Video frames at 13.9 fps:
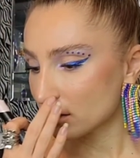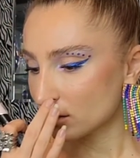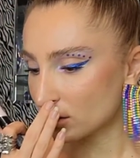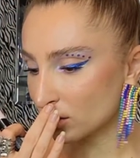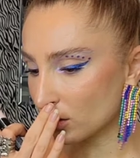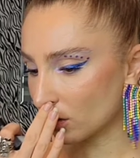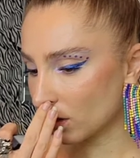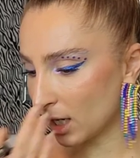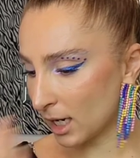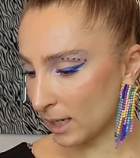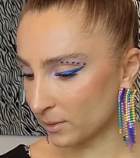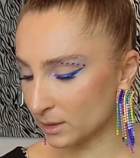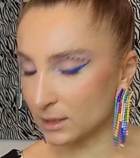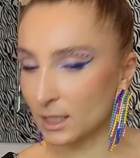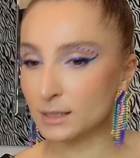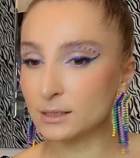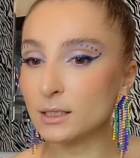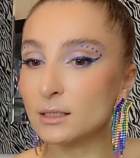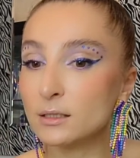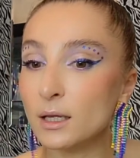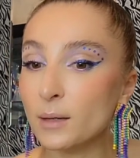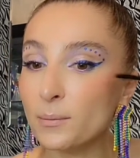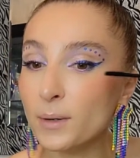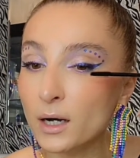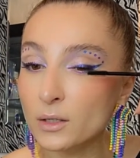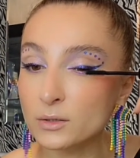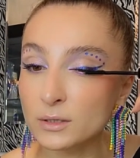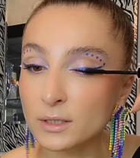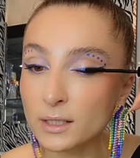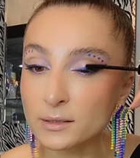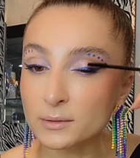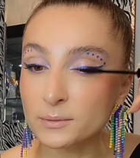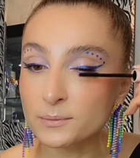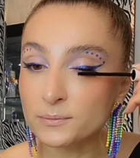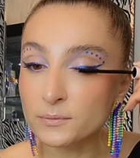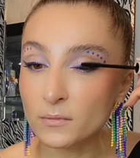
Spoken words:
So I was asking about that,